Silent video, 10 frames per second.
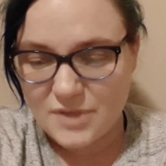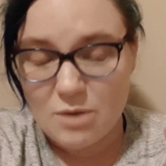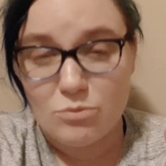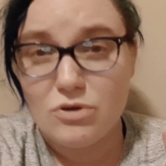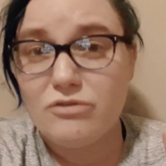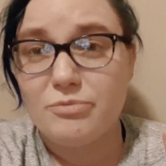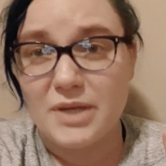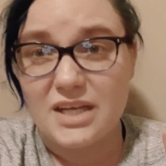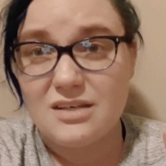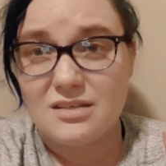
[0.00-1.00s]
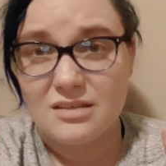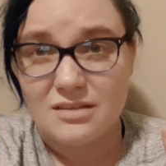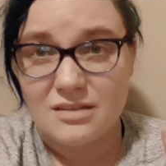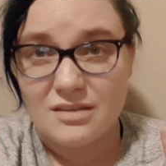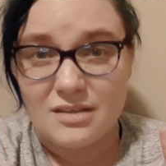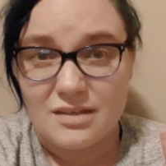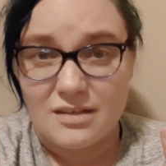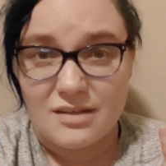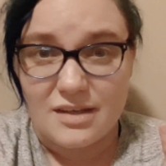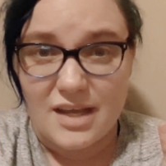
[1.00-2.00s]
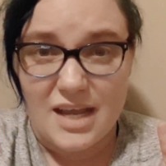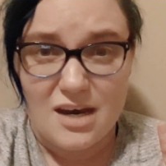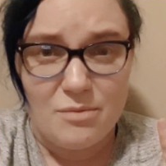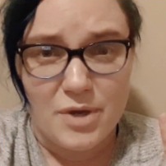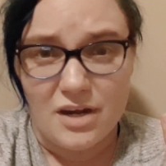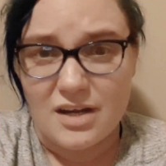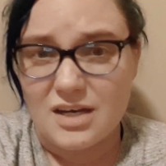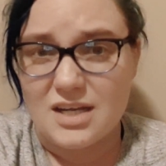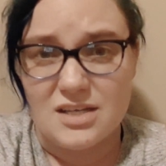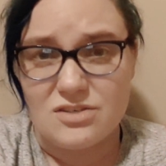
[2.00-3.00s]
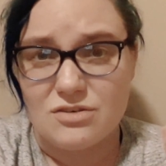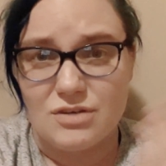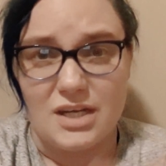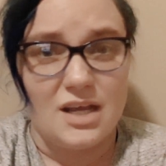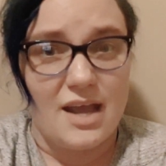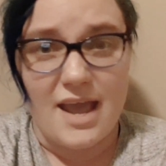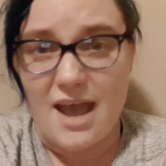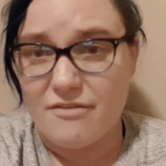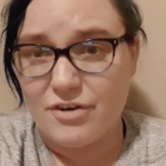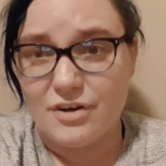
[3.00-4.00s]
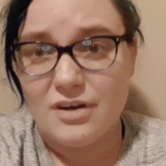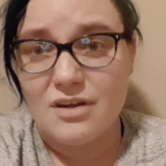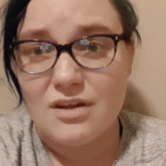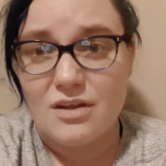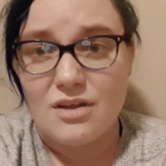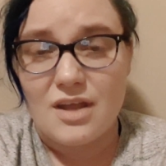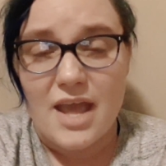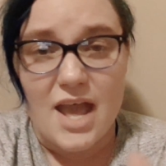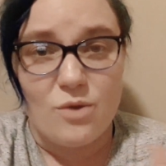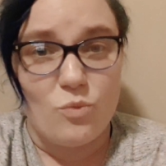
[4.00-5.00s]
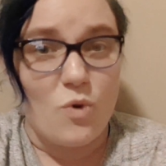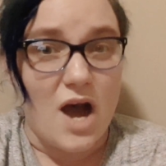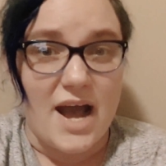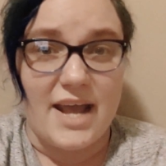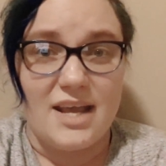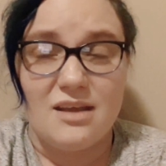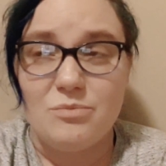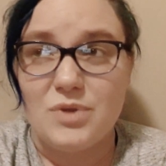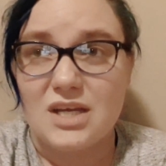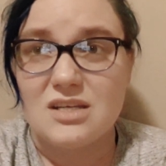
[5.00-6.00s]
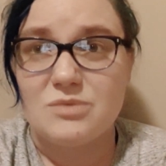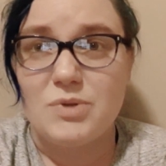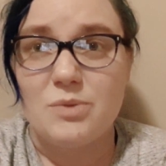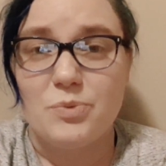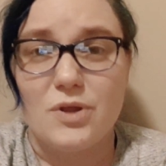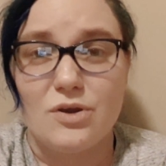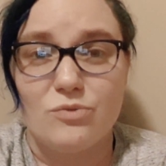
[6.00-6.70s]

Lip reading: movement in American history ever. And why? Because people are